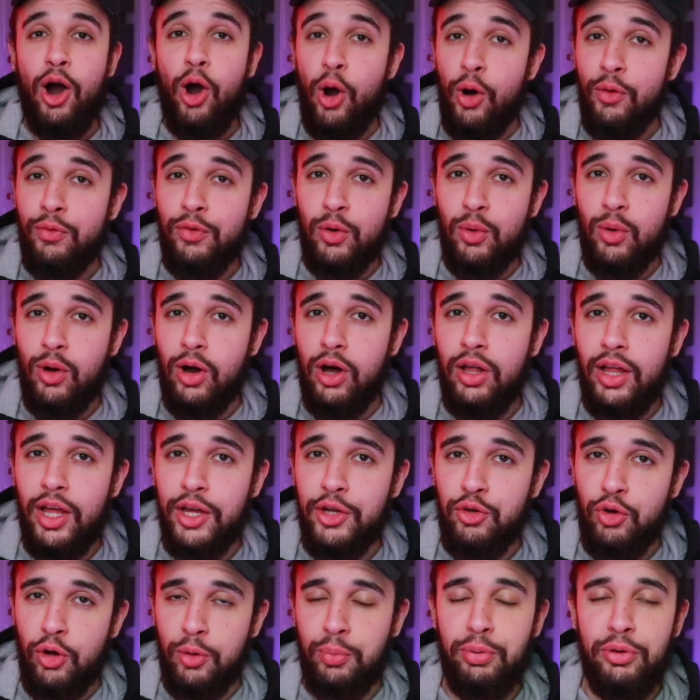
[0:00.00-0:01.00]
Overall, I
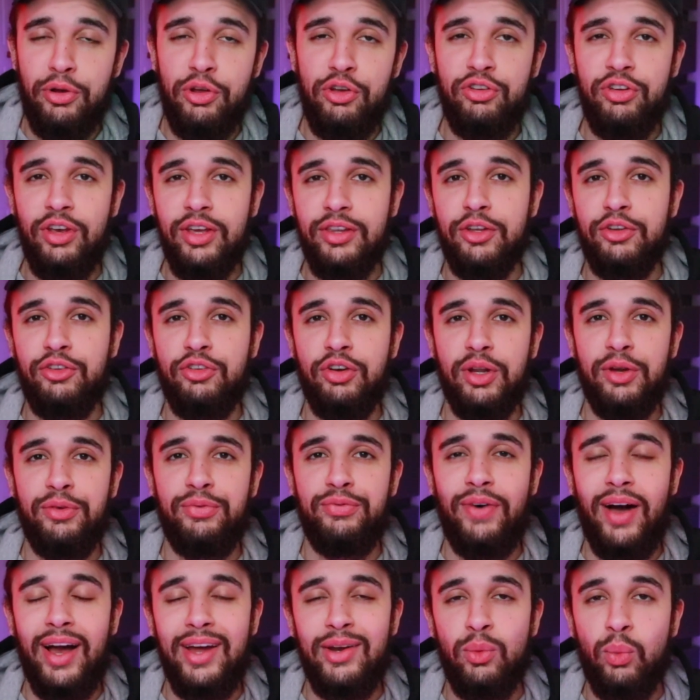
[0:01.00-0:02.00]
do appreciate to try to
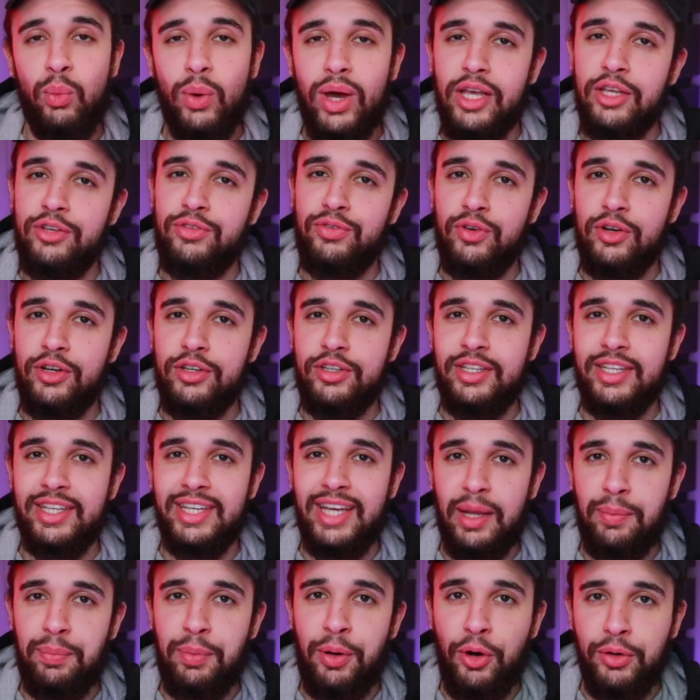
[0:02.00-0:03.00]
find ways for us to
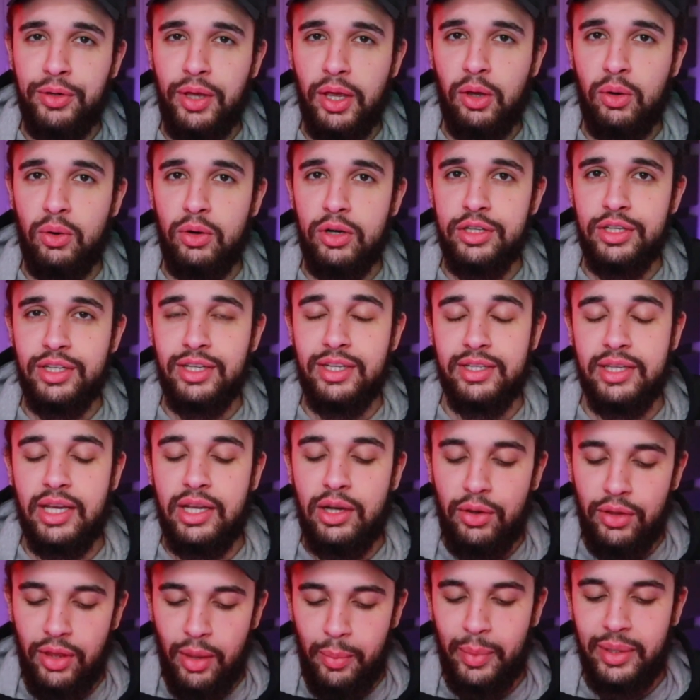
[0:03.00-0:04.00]
get Pokecoins because I
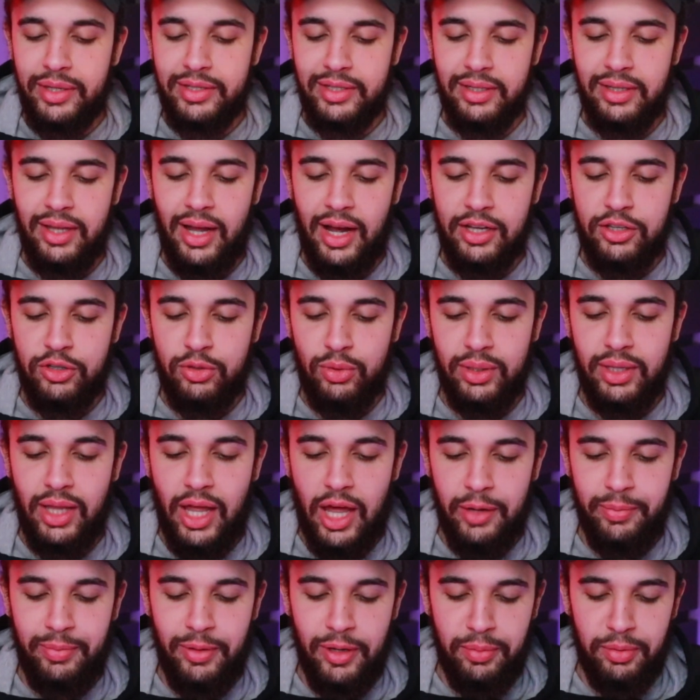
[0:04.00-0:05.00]
know that means a lot to a
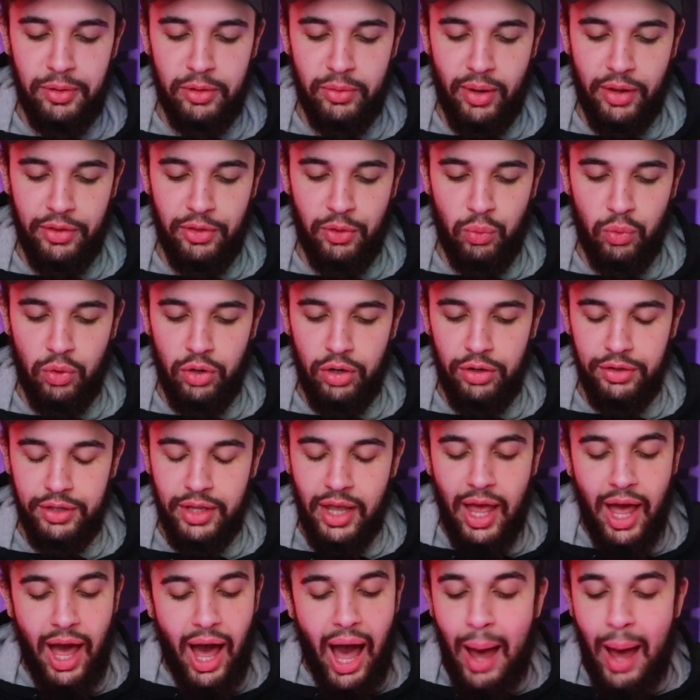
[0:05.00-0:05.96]
lot of people around the world.